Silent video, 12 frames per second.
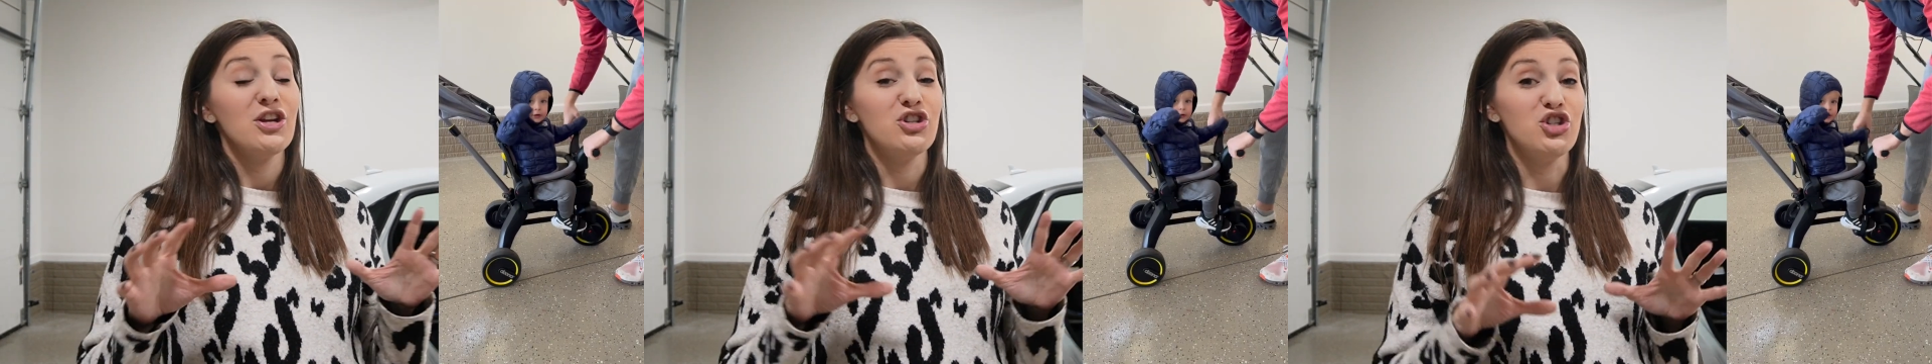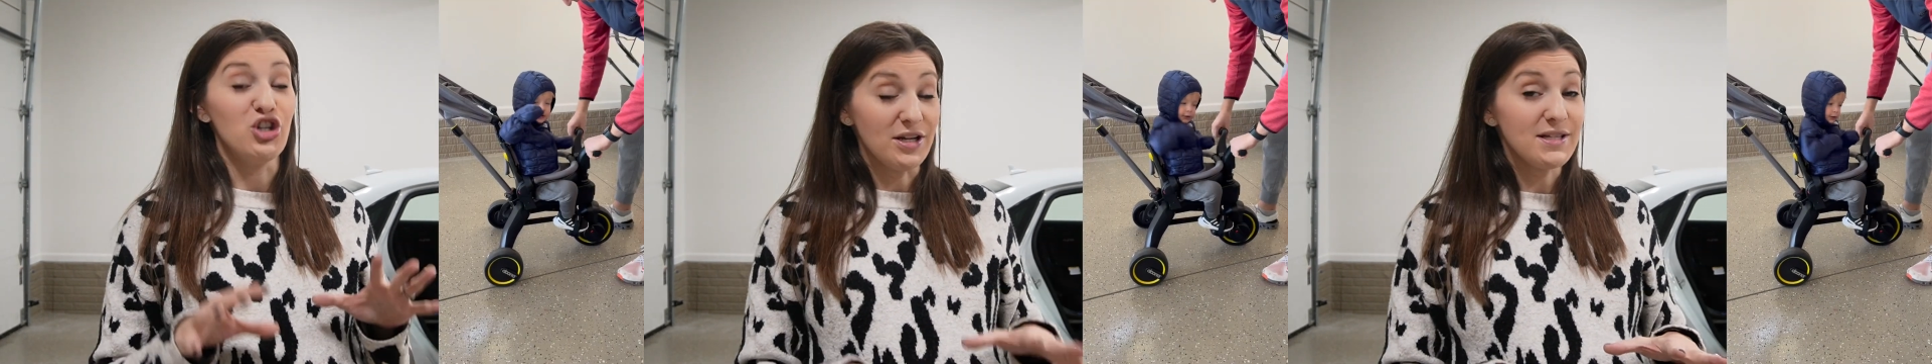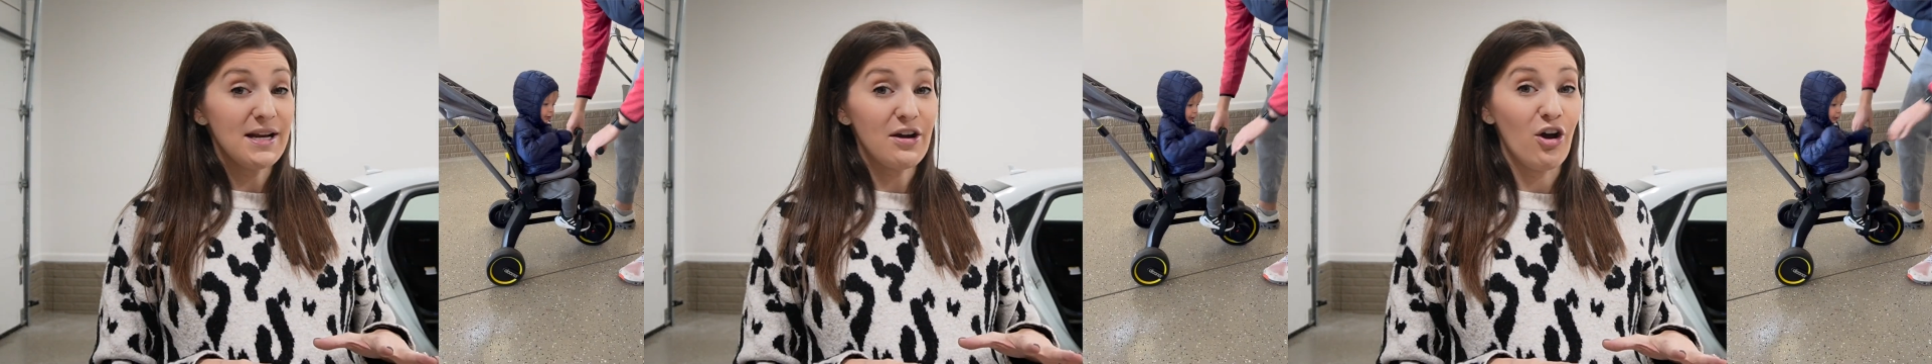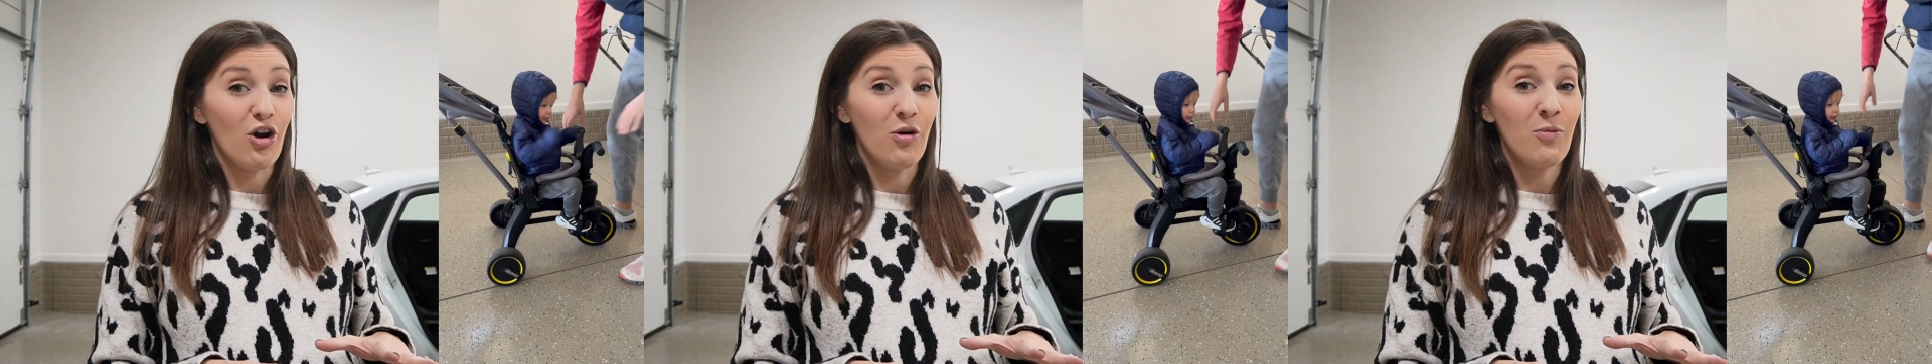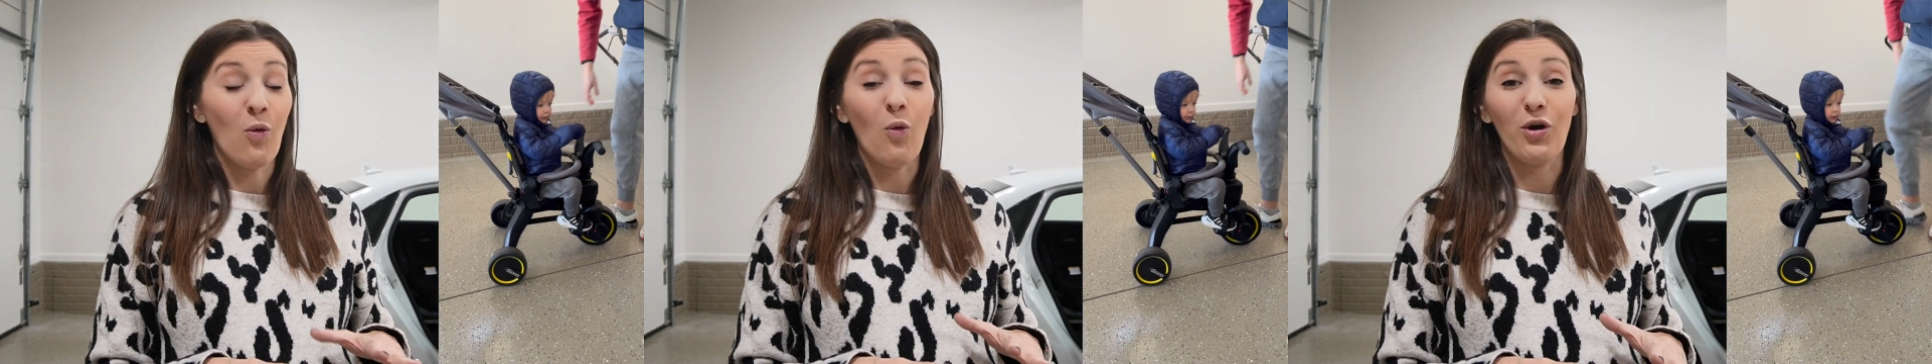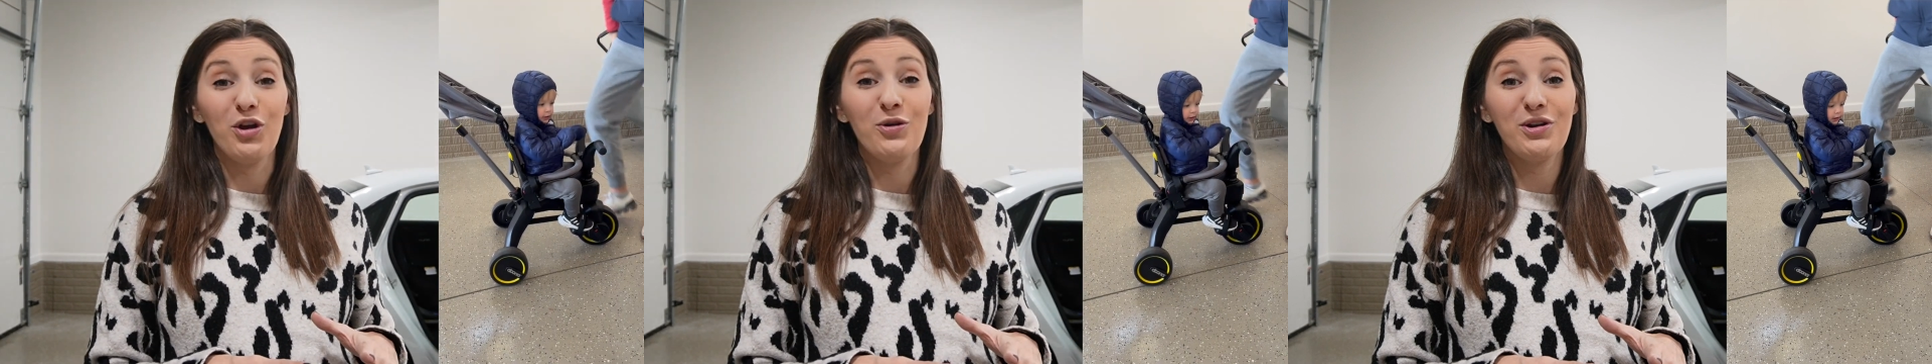just at home,
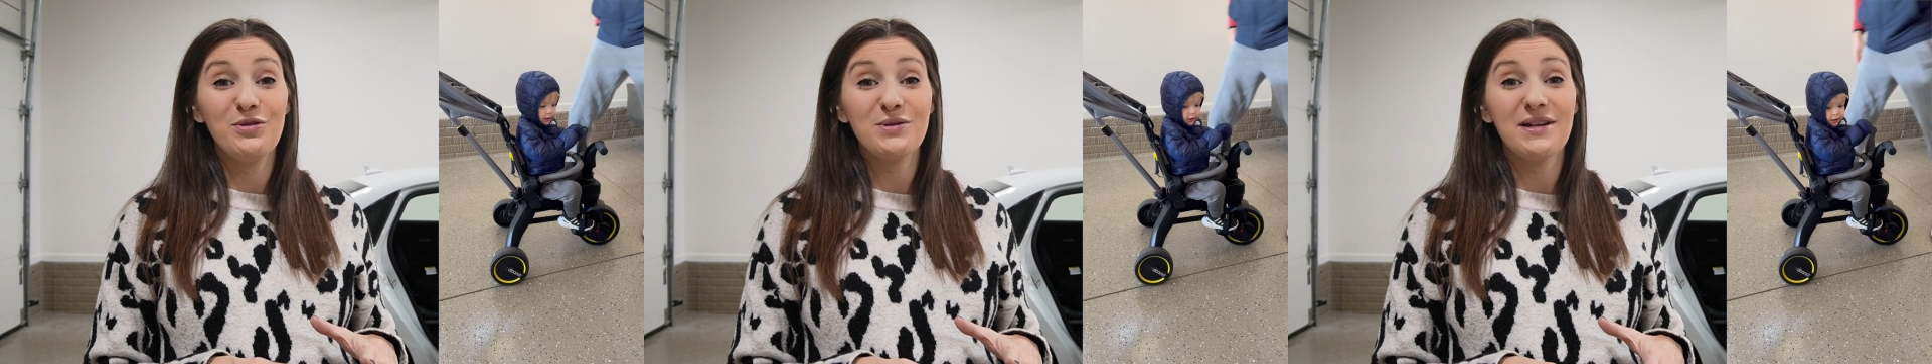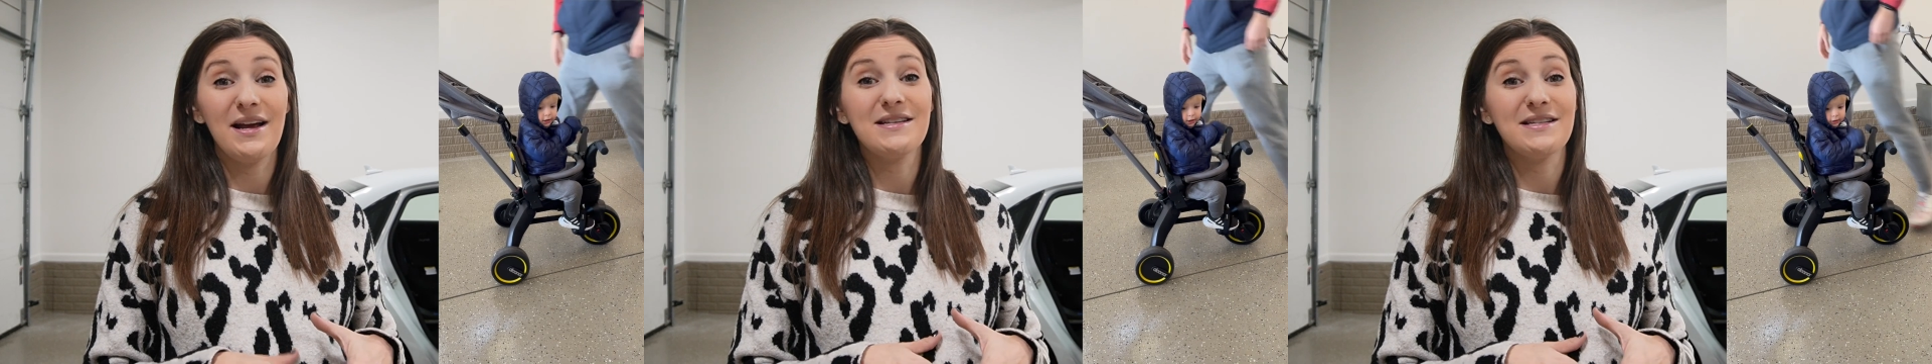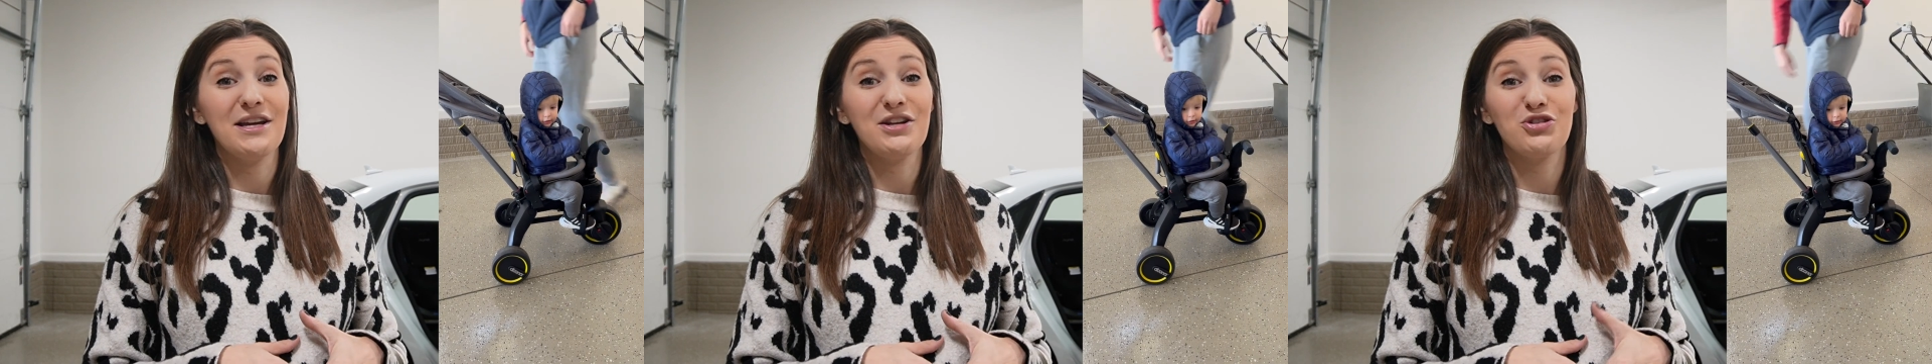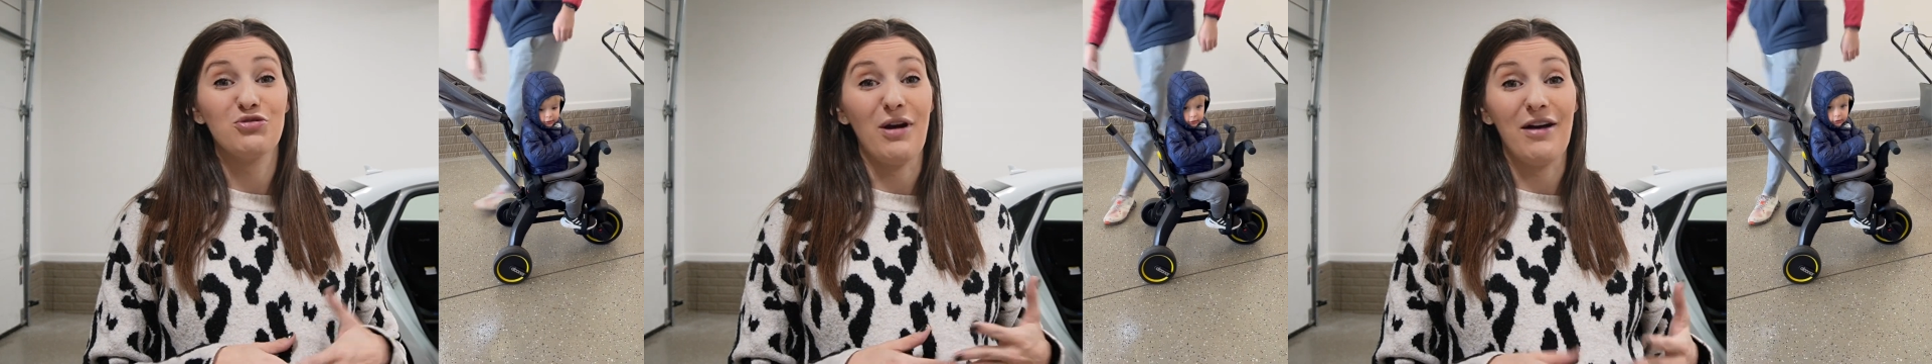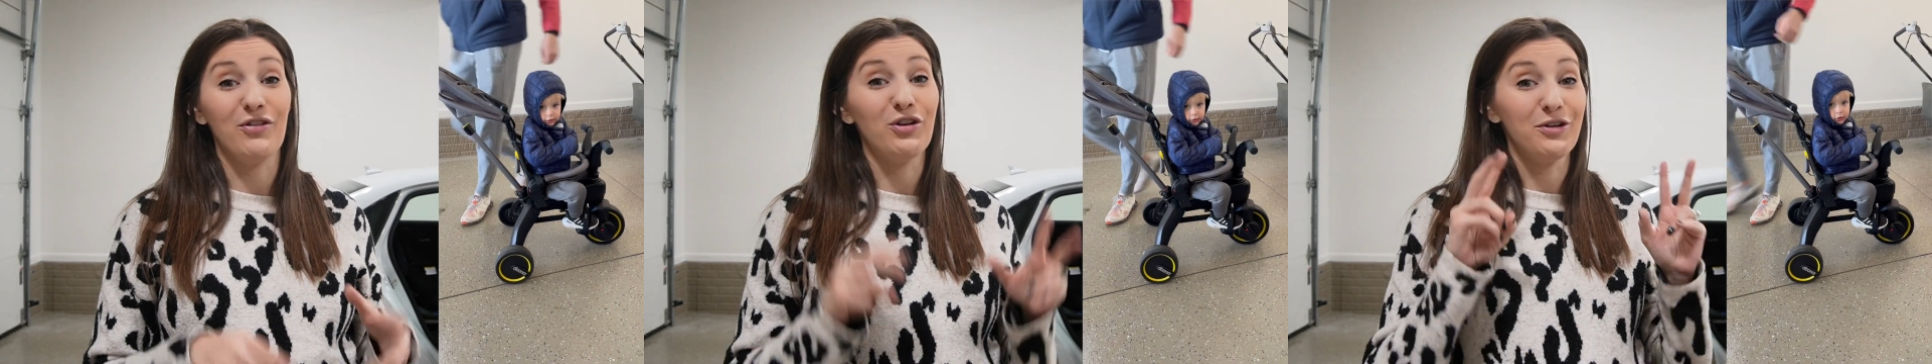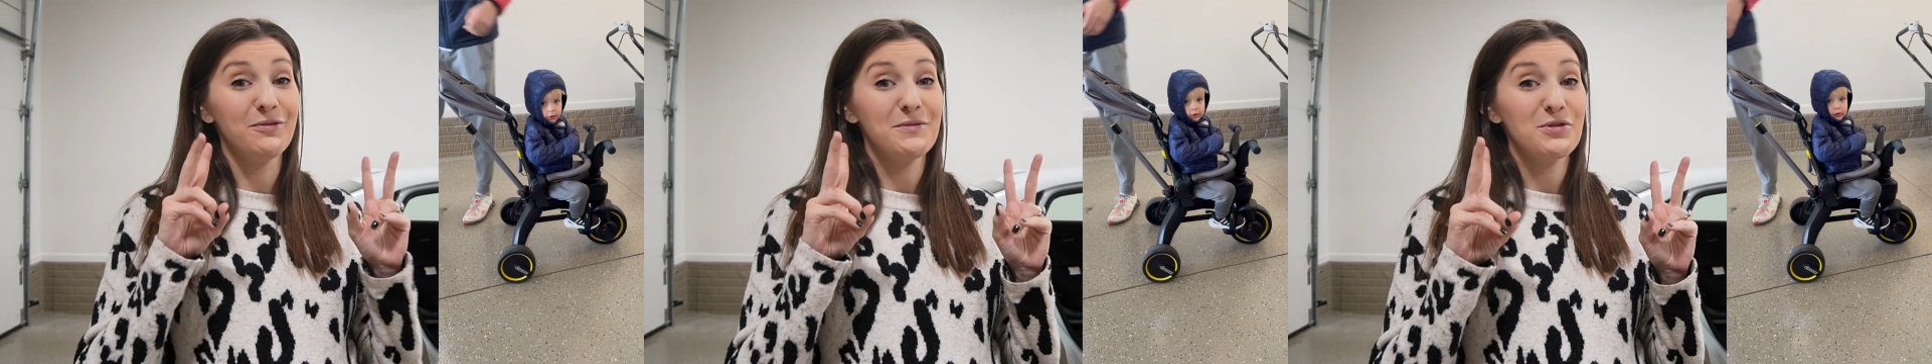or you could use it as a travel